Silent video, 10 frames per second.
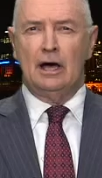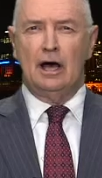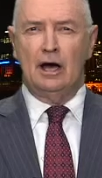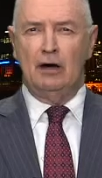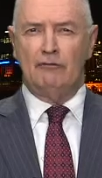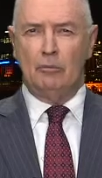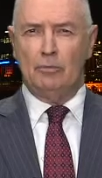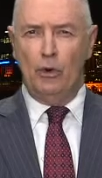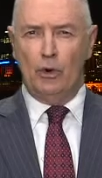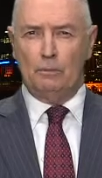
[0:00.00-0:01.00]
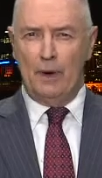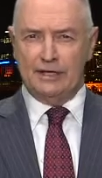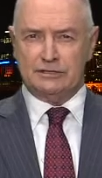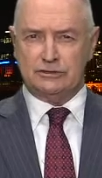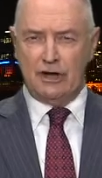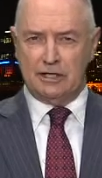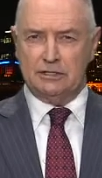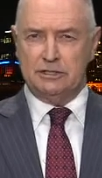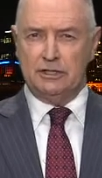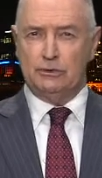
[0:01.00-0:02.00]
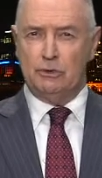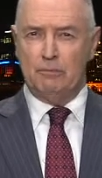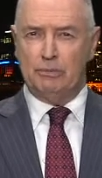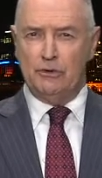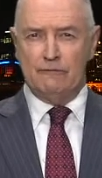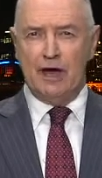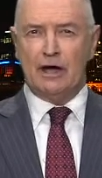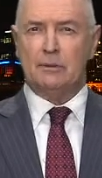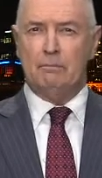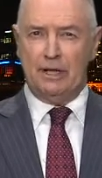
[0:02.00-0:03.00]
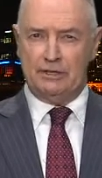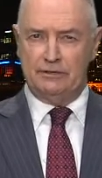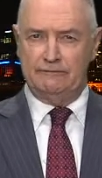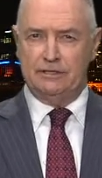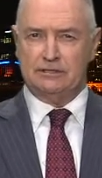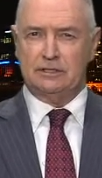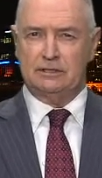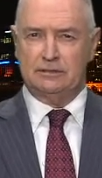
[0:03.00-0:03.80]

of a broad-based strategy to improve our competitiveness.